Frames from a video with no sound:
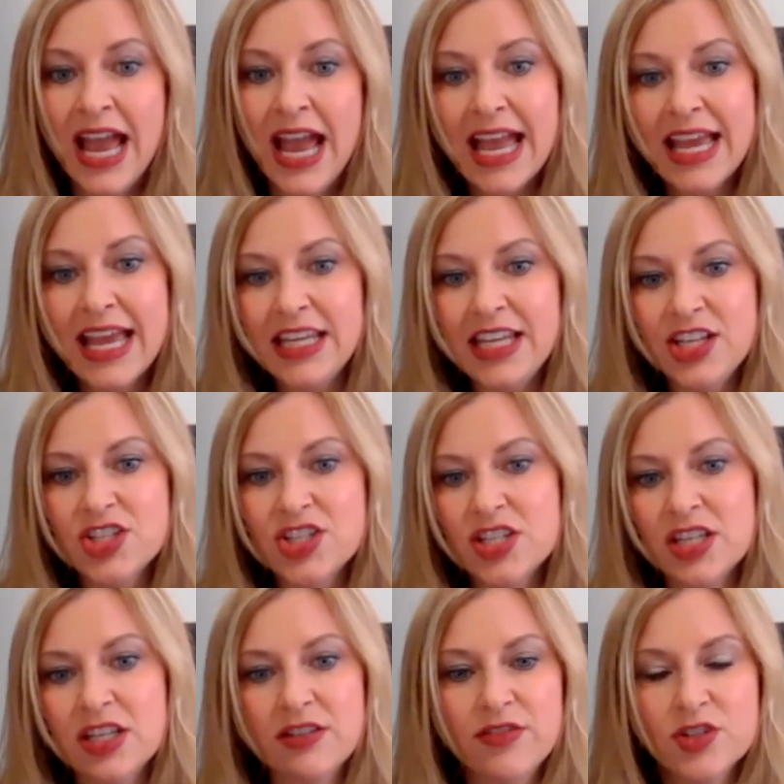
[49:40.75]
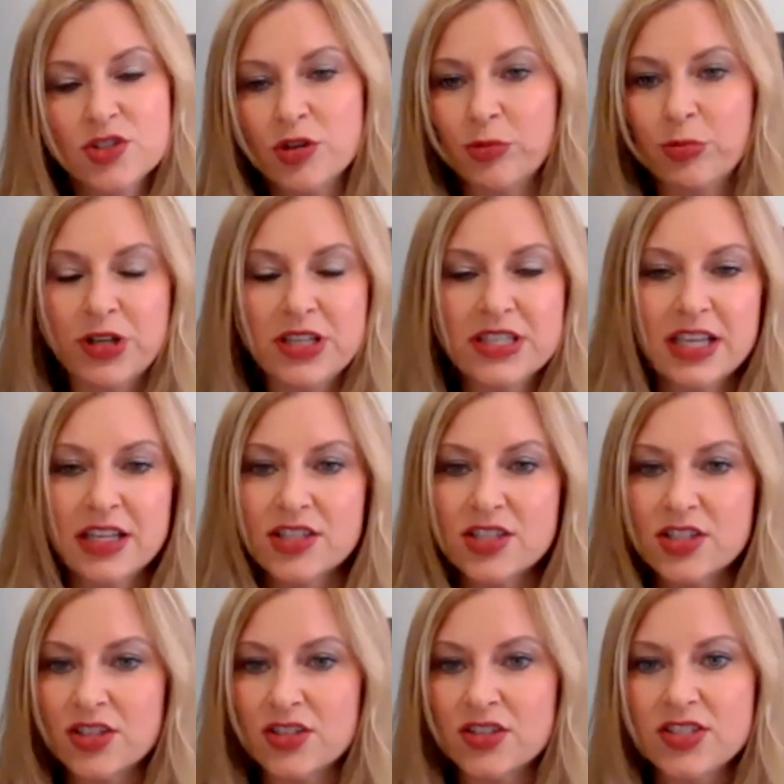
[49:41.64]
And each individual
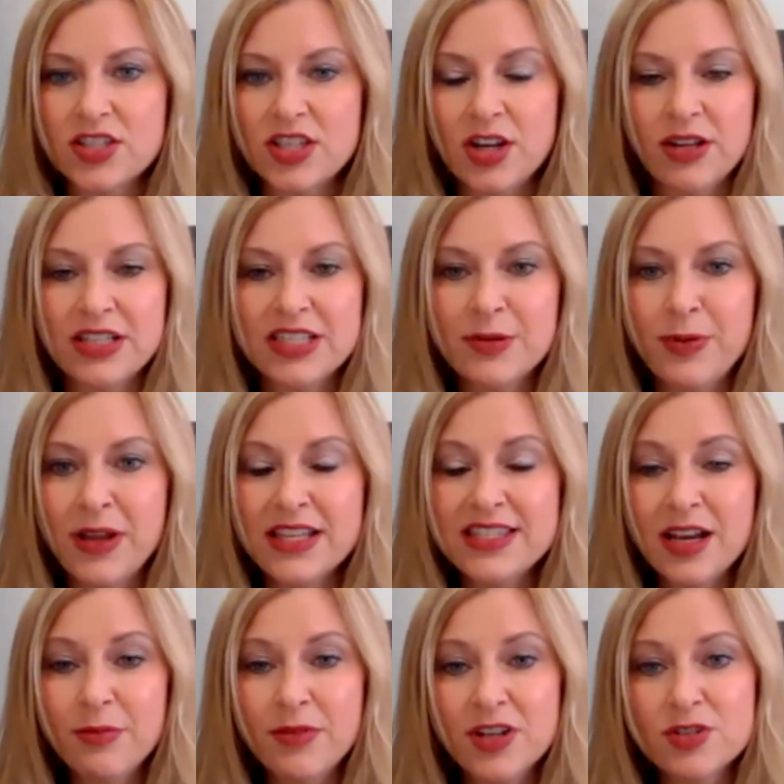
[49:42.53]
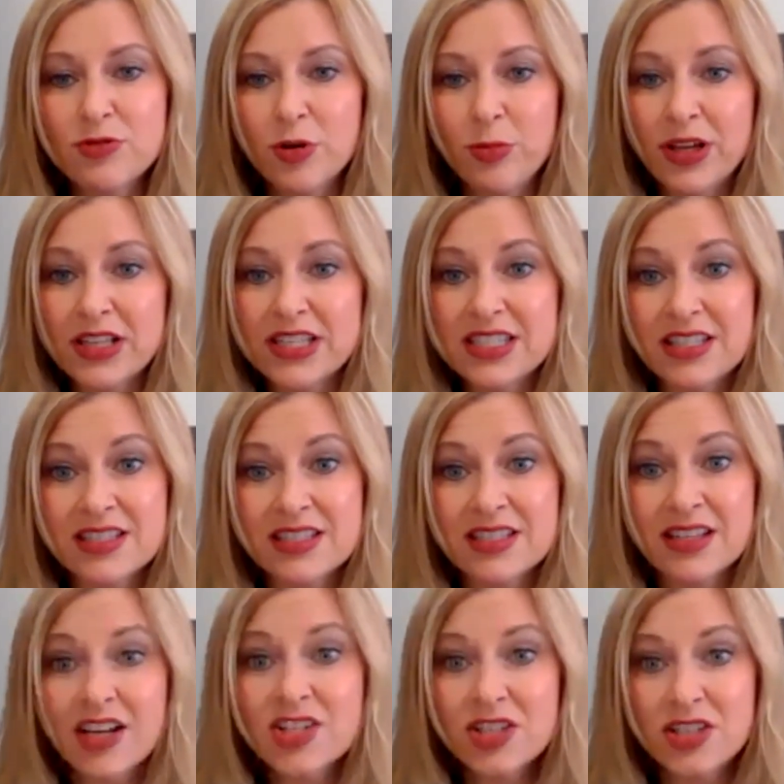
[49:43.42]
presenters, you know, it depends how much robust
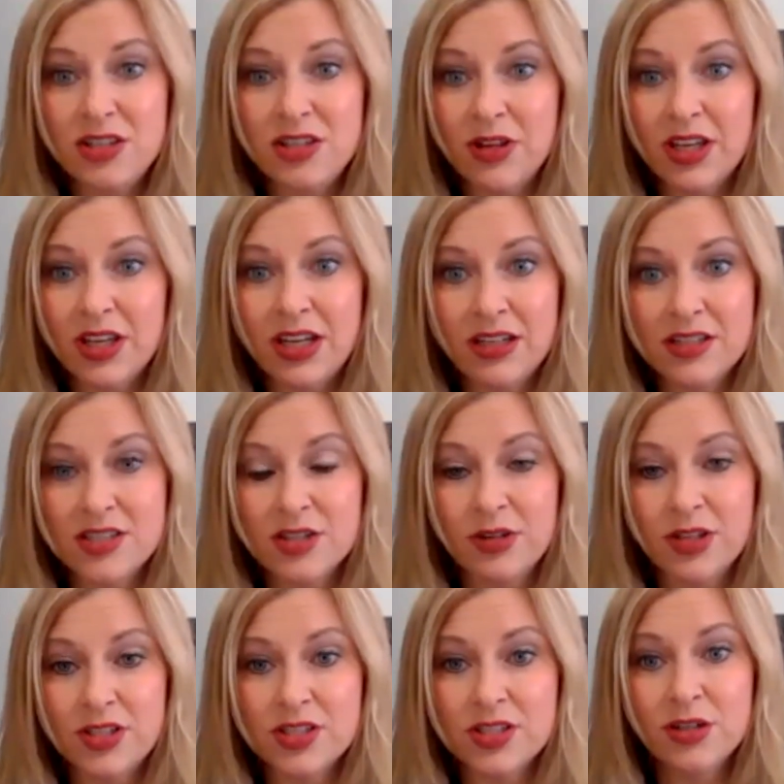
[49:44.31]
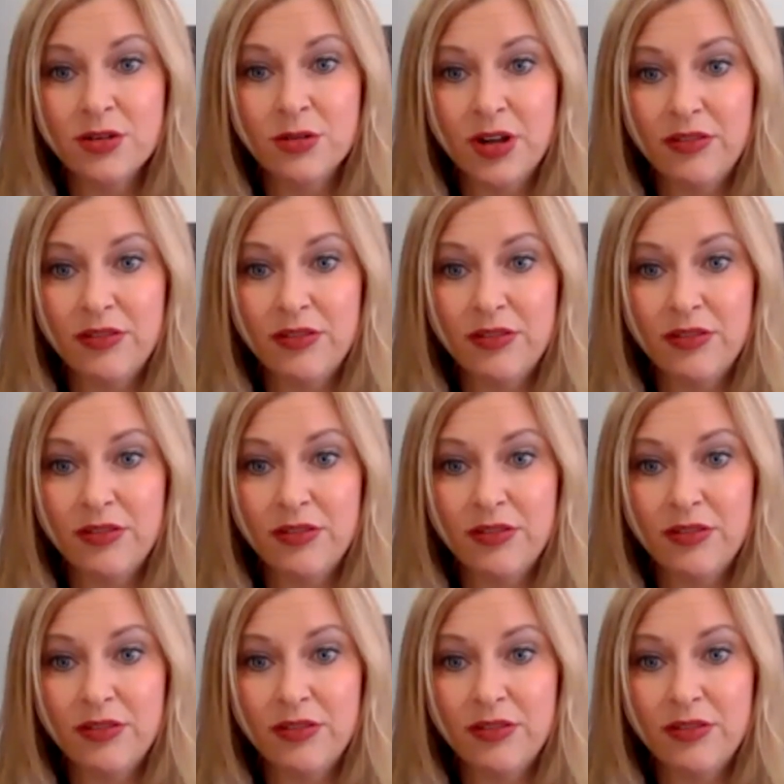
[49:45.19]
discussion you get into it right. too.